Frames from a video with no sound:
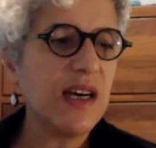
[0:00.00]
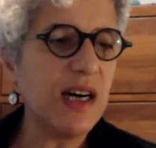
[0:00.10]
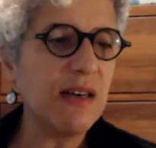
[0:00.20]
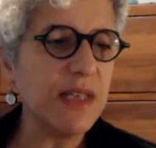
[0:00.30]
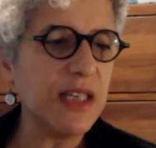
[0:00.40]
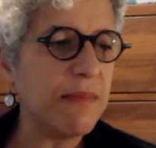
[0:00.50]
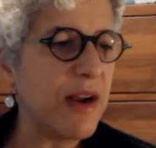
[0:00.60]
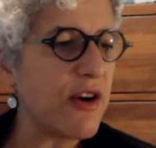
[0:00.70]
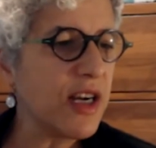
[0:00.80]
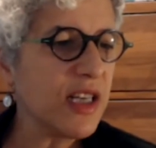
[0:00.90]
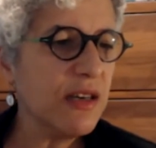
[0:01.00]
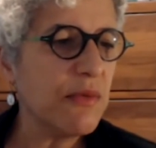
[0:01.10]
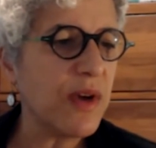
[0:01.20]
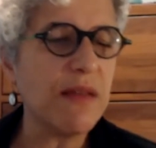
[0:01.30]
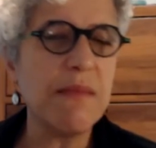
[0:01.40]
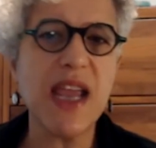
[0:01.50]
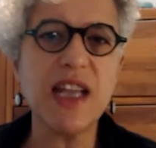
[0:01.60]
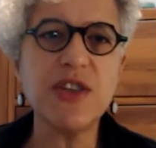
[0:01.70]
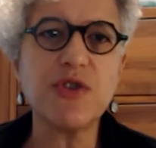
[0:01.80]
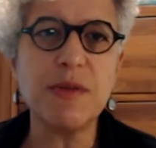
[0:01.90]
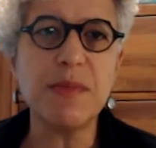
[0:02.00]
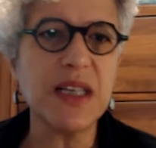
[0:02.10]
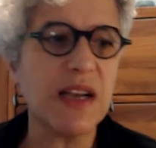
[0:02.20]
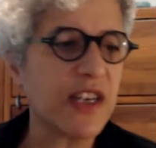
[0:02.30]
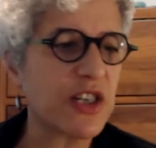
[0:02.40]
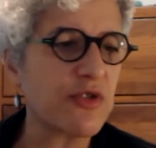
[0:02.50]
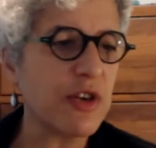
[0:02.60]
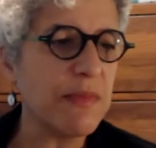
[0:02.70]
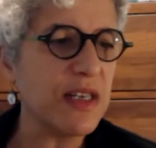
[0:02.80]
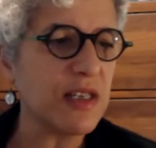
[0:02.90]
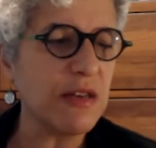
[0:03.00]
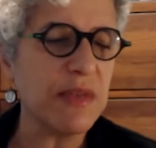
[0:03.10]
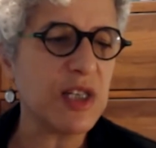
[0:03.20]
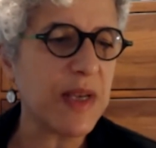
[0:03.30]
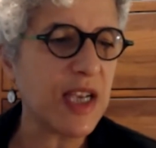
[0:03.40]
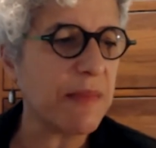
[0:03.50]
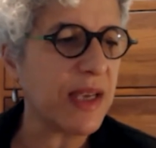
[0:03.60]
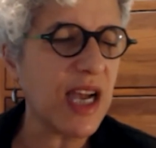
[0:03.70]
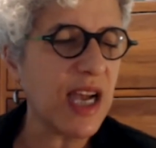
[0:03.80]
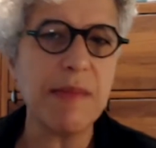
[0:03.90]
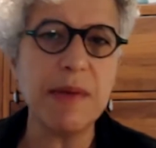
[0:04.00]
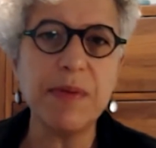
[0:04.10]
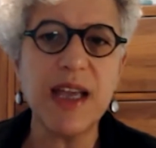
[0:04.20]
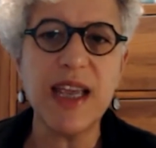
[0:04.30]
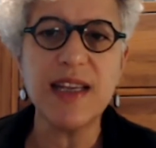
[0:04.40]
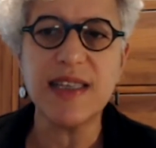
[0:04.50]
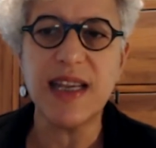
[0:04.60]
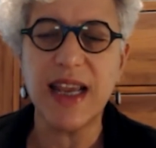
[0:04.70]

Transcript: um, in America when the mainstreaming of extremism is becoming commonplace.